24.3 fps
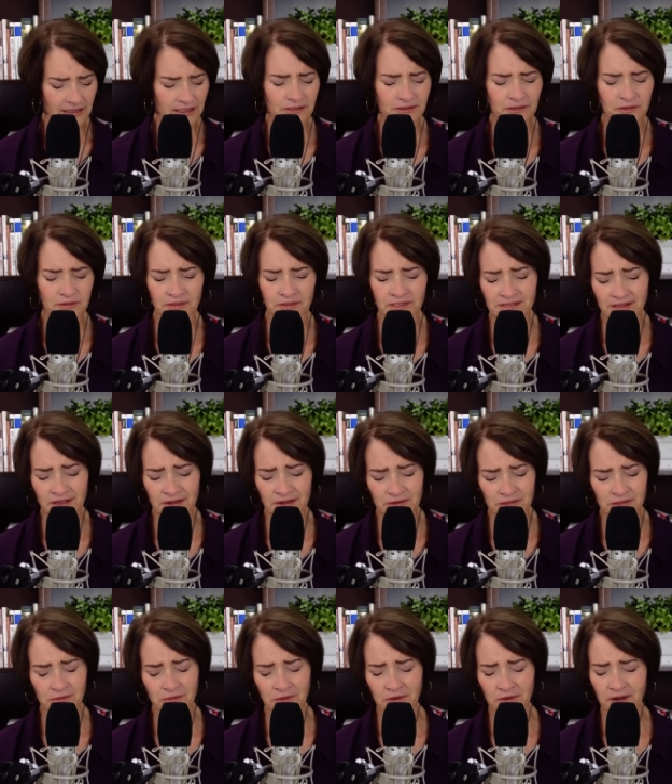towards
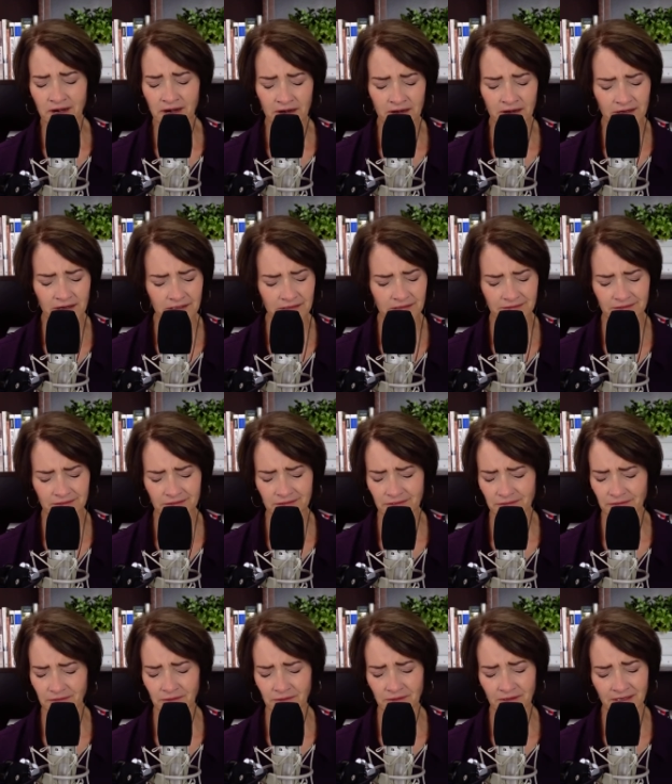those who are hurt,
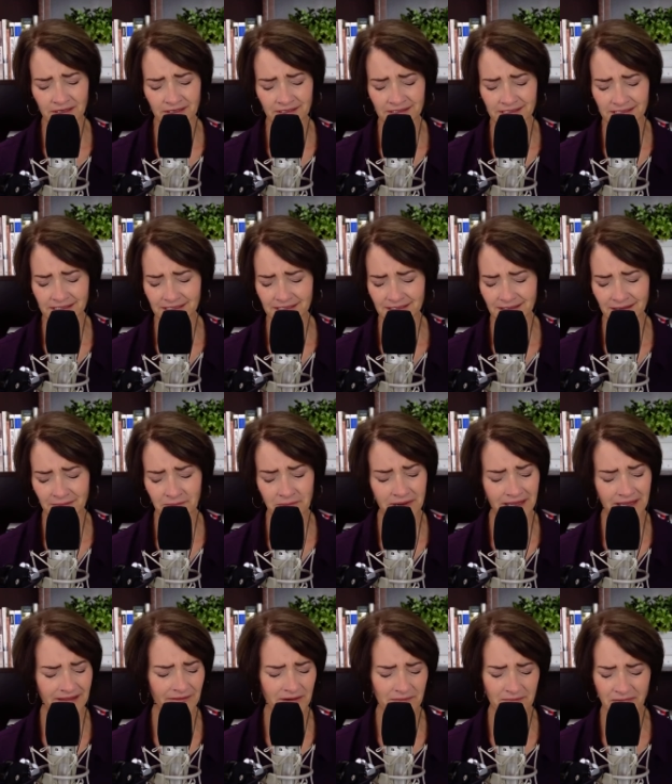towards um,
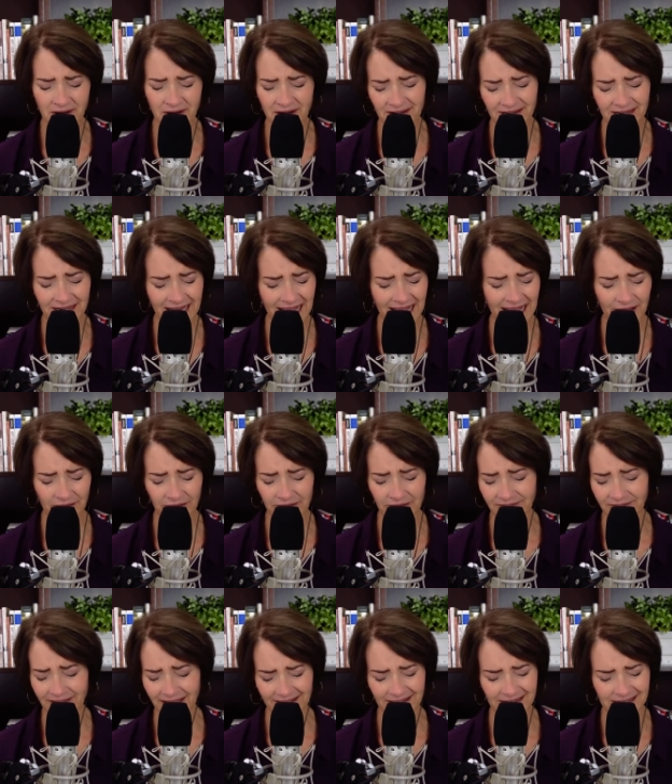even Mark now, the
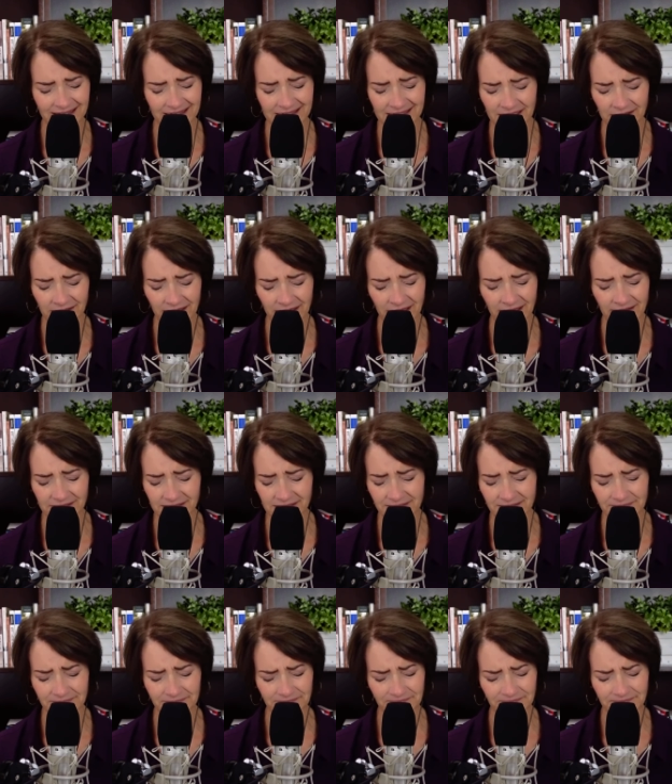fact that he still loves
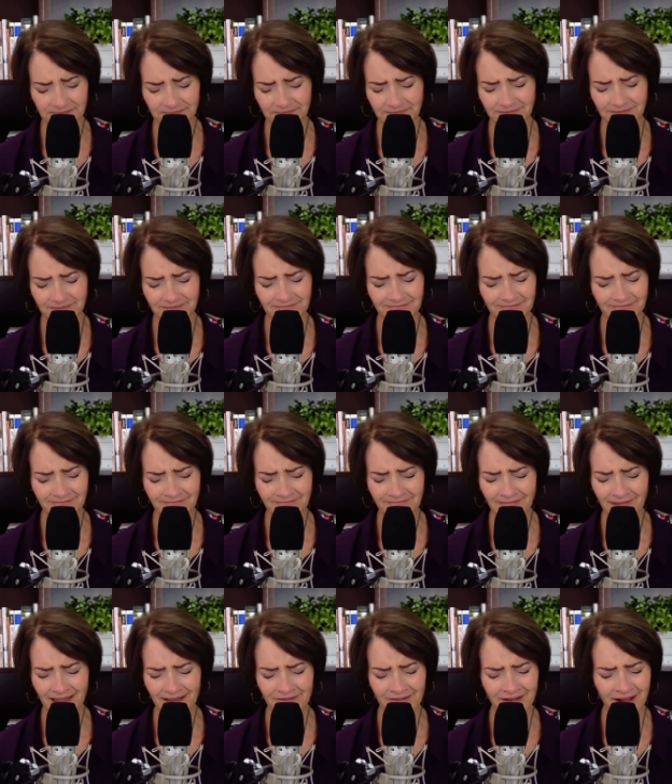him.
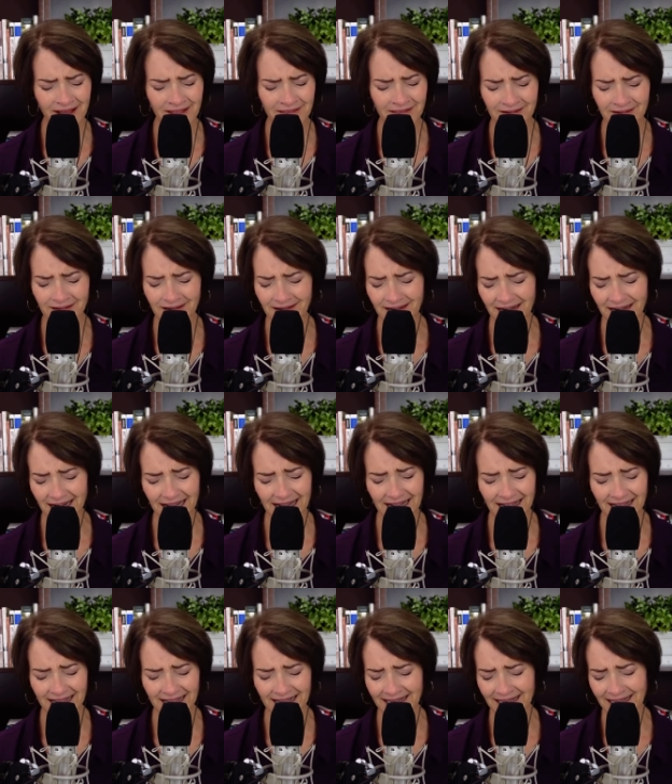Father,
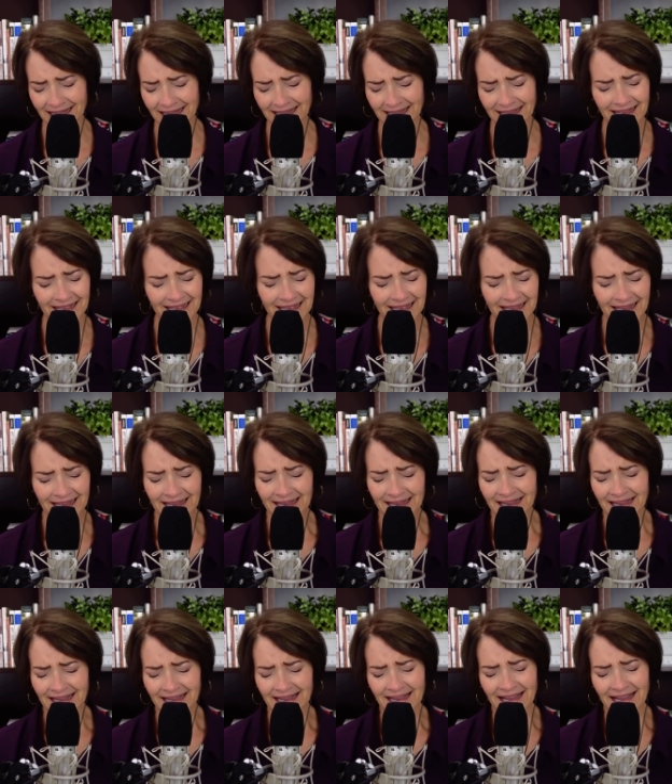I
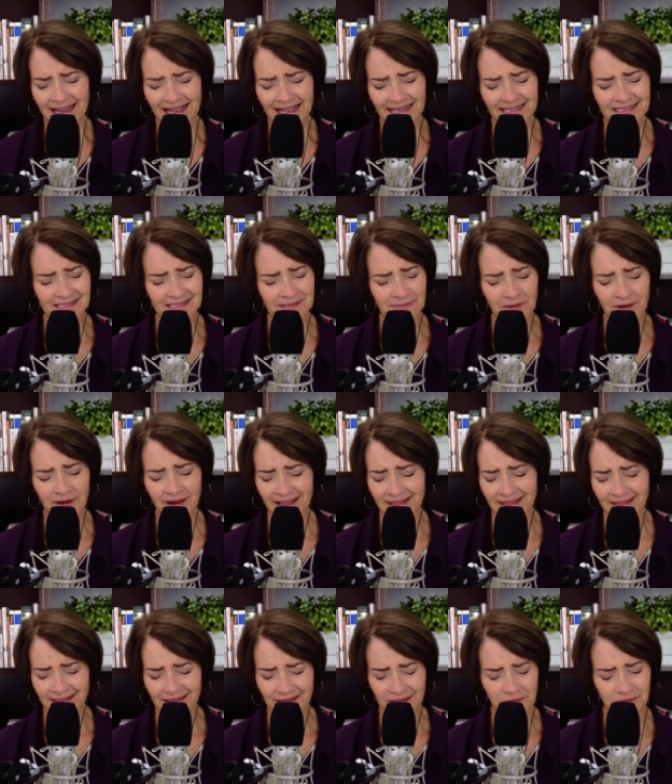I just
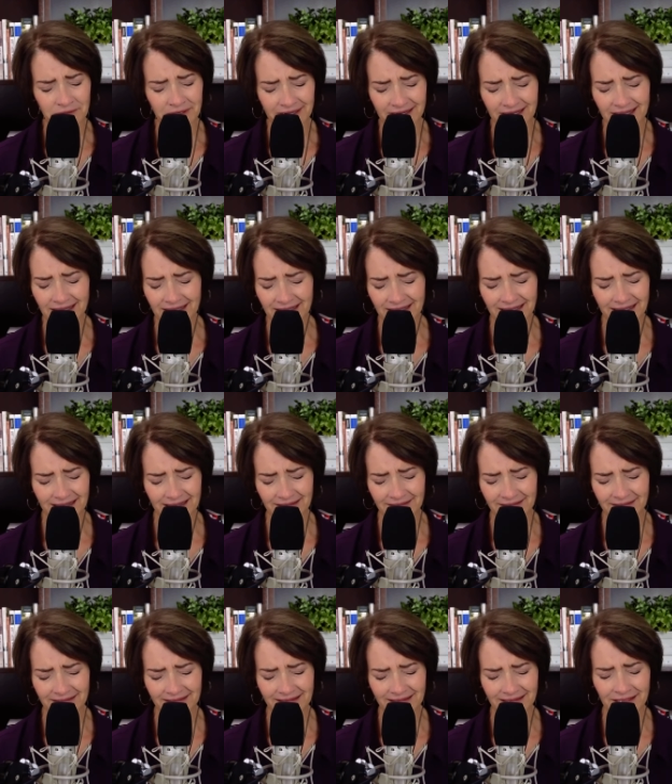pray that you would
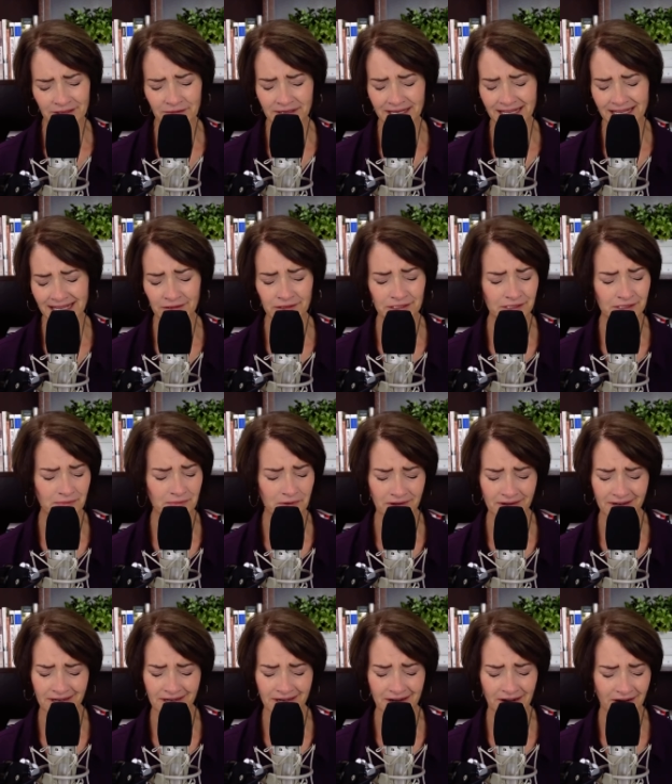you would heal his
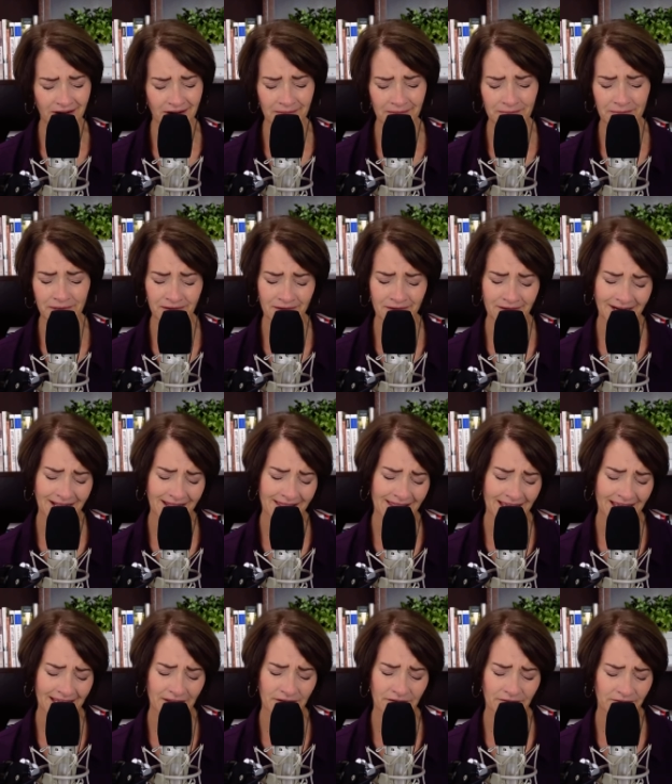broken heart, but Lord, I
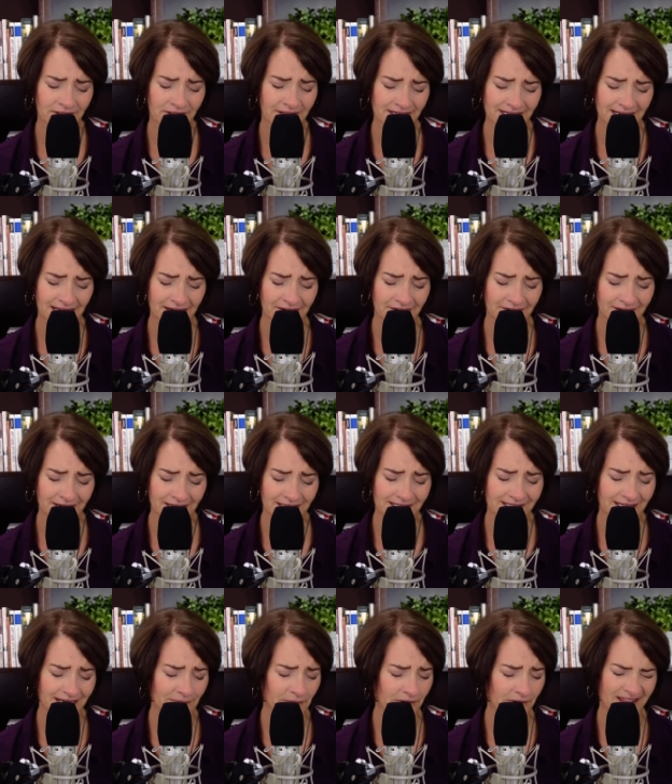thank you for the
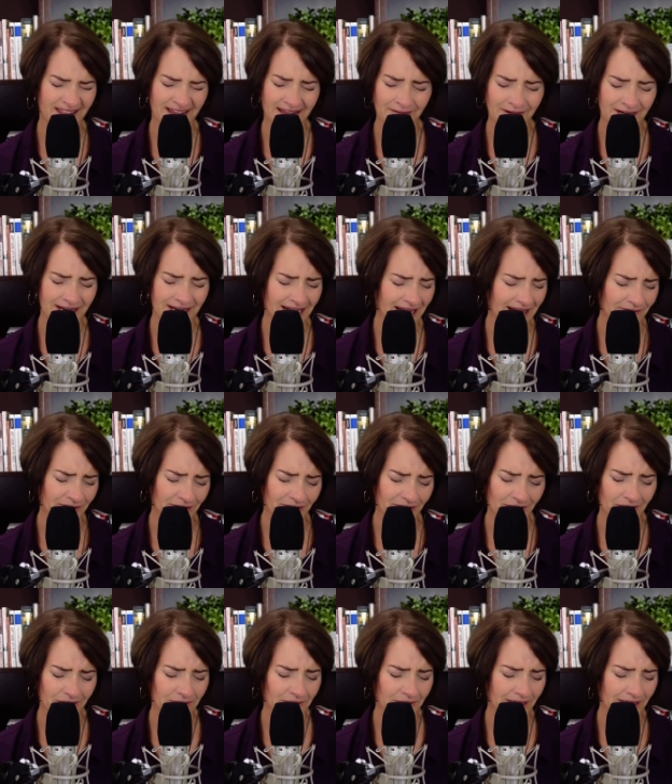tenderness. I pray that would never
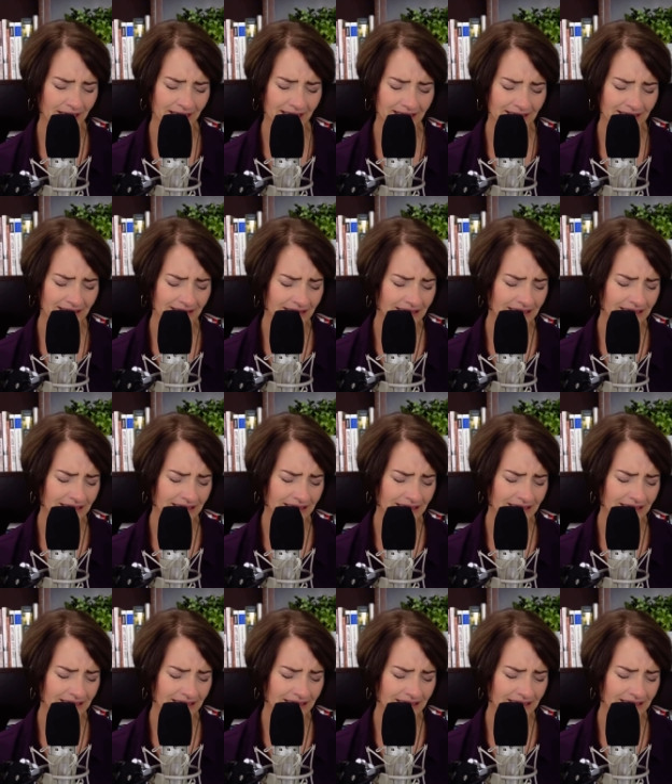go away.